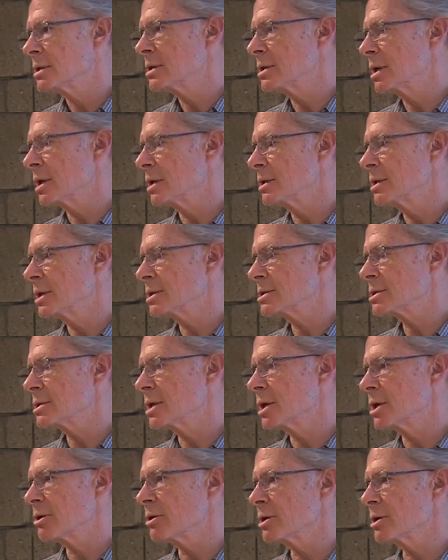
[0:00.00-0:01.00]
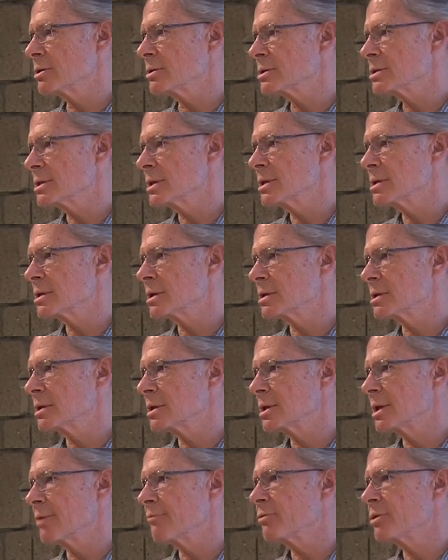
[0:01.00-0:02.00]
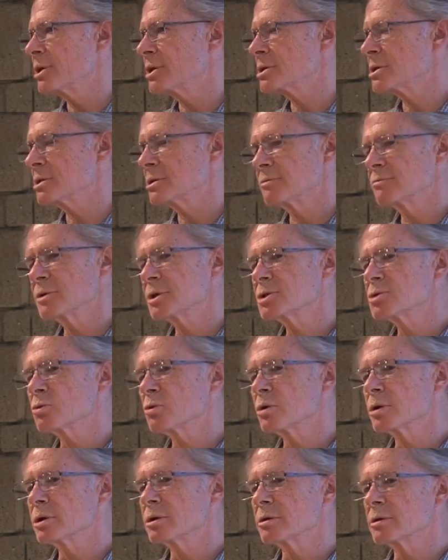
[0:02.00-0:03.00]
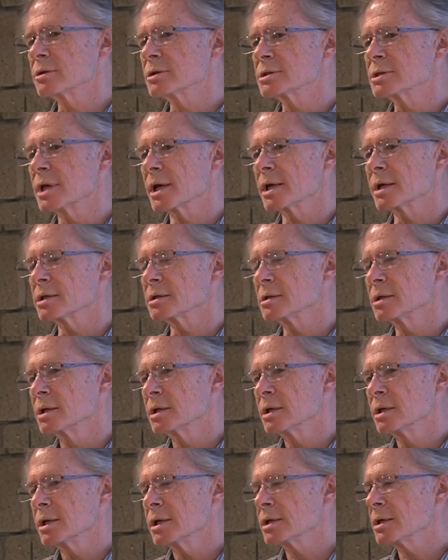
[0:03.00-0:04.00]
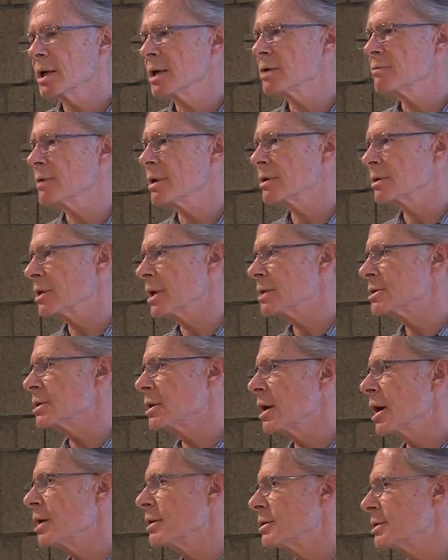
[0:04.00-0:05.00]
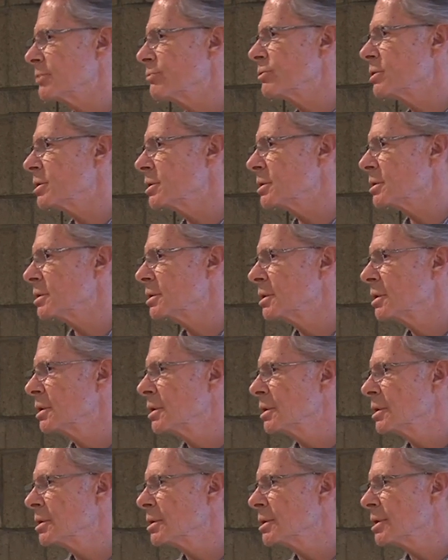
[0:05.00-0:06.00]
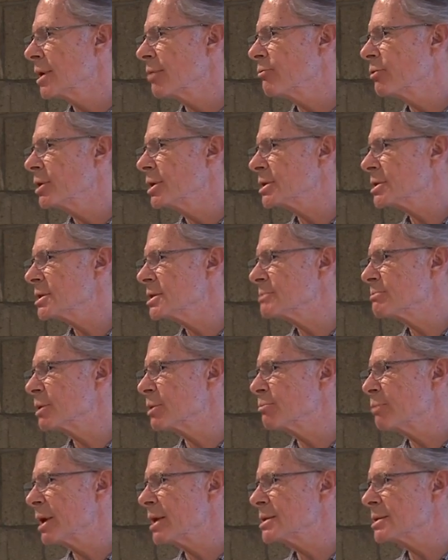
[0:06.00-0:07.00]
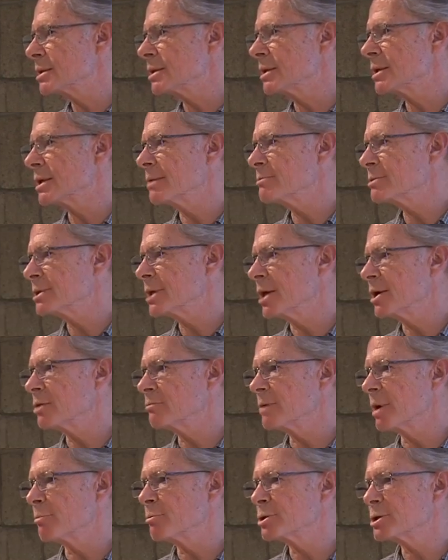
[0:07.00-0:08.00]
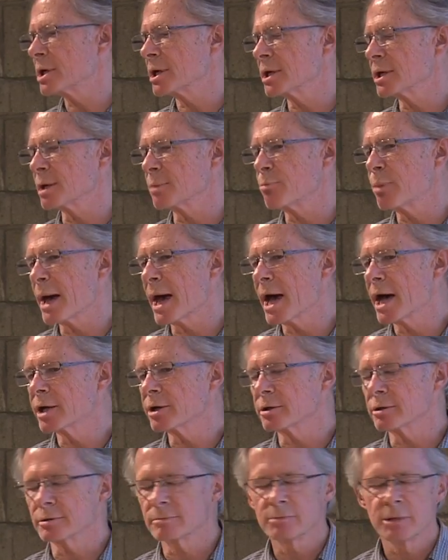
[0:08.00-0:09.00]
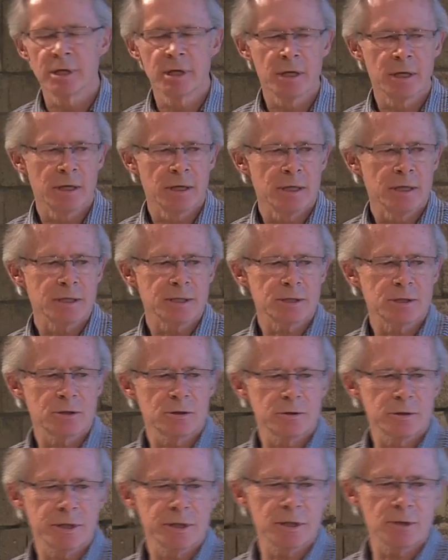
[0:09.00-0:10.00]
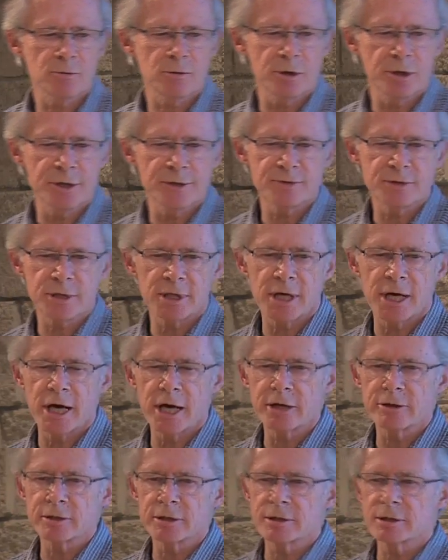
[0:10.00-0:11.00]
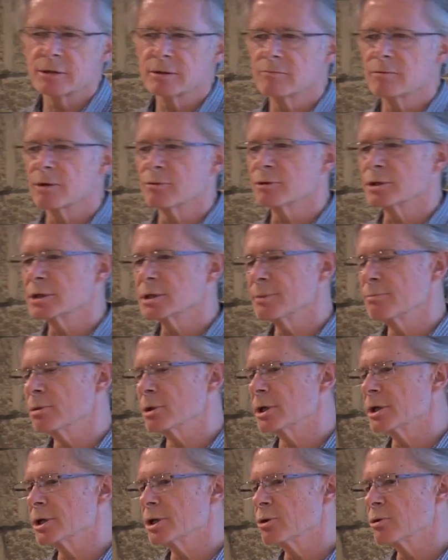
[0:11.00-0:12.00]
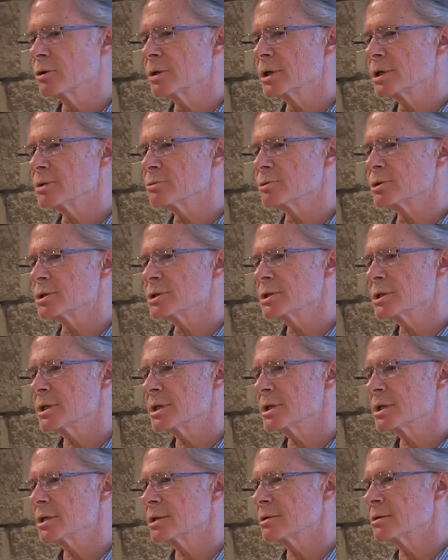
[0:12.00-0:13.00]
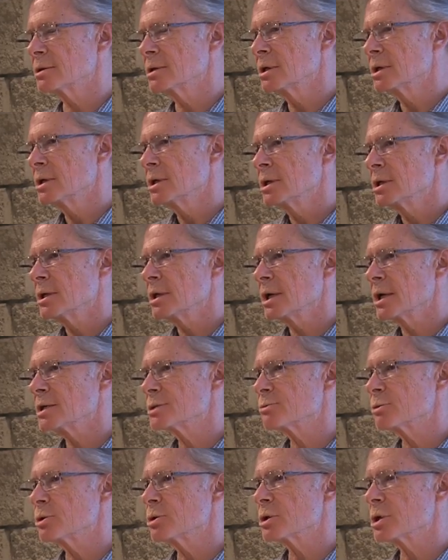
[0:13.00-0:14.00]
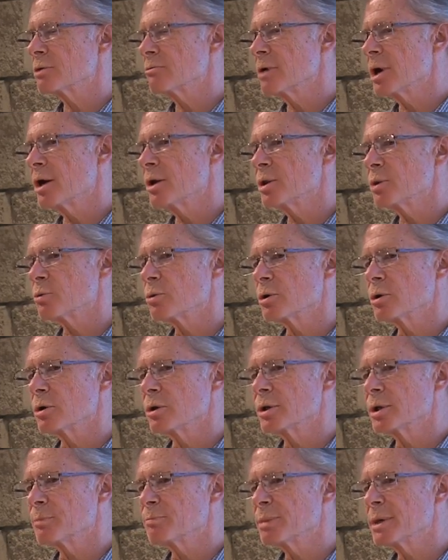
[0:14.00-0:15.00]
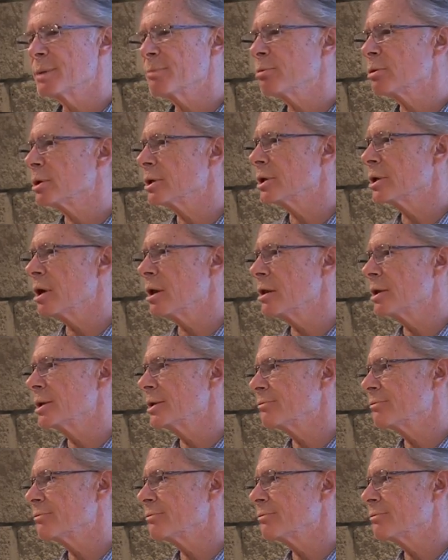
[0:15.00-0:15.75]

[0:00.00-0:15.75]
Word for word: uh, dictionary, you'll see that the definition of disorder is that it kind of it has a lot of different definitions, but basically comes down to representing a pattern. So in the world of psychiatry, what we're typically doing is we're seeing, as we look around the world, that people in all the